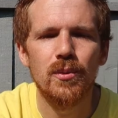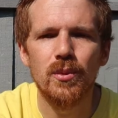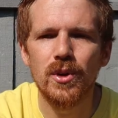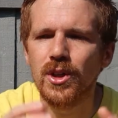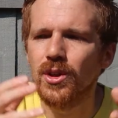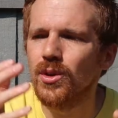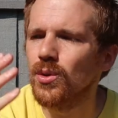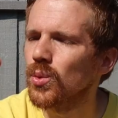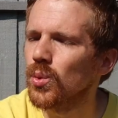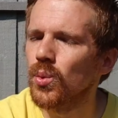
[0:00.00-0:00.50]
And we
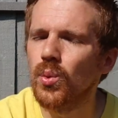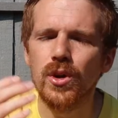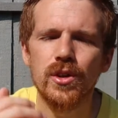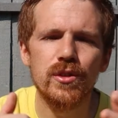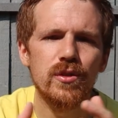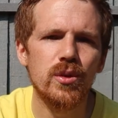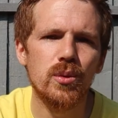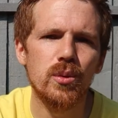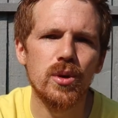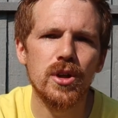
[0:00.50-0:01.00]
can
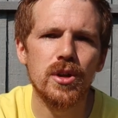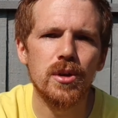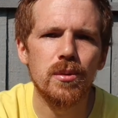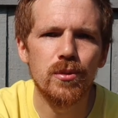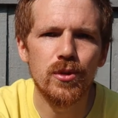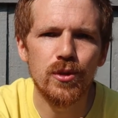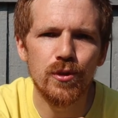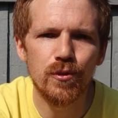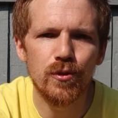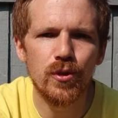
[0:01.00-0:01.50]
always feel
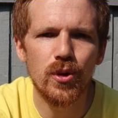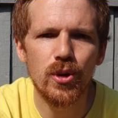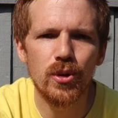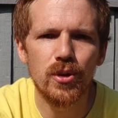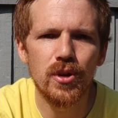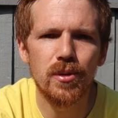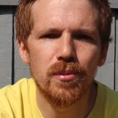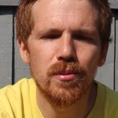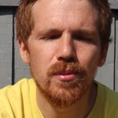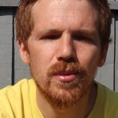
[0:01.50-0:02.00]
welcome to
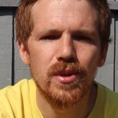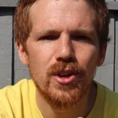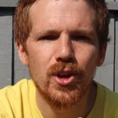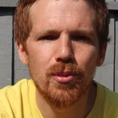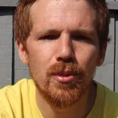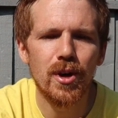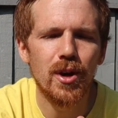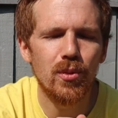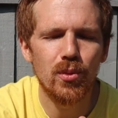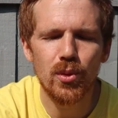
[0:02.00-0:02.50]
follow him,
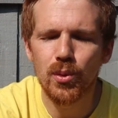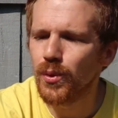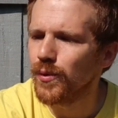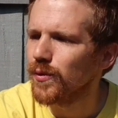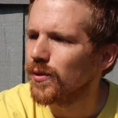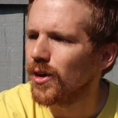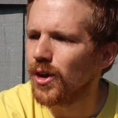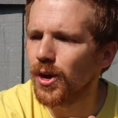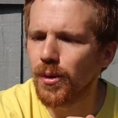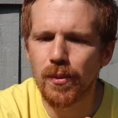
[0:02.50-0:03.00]
no matter what
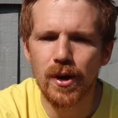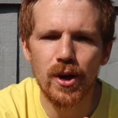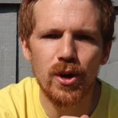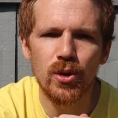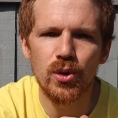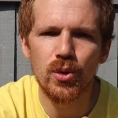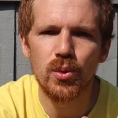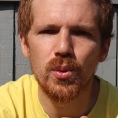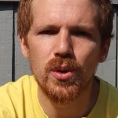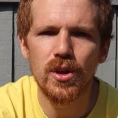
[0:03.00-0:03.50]
we've done, no
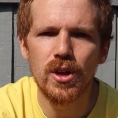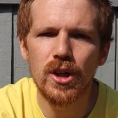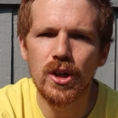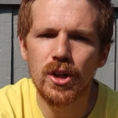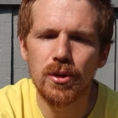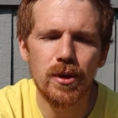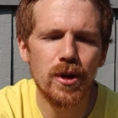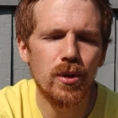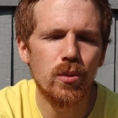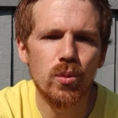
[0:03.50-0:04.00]
matter who we
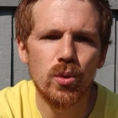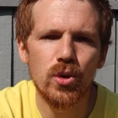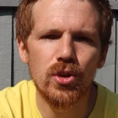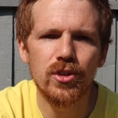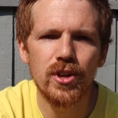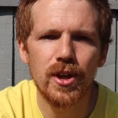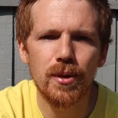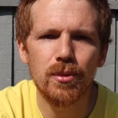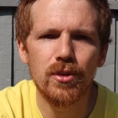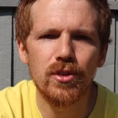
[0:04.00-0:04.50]
are, no matter what
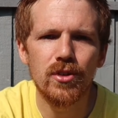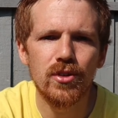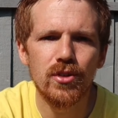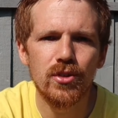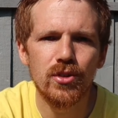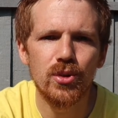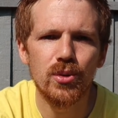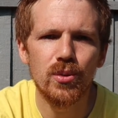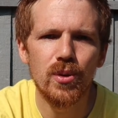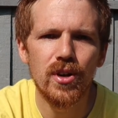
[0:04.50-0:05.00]
has
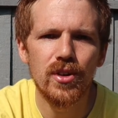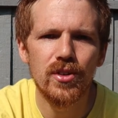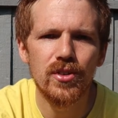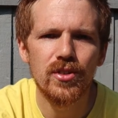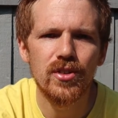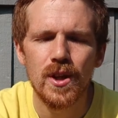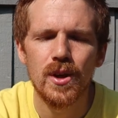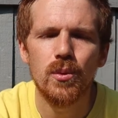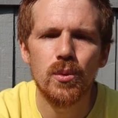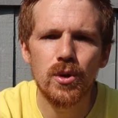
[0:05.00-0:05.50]
happened to
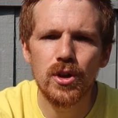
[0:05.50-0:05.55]
us.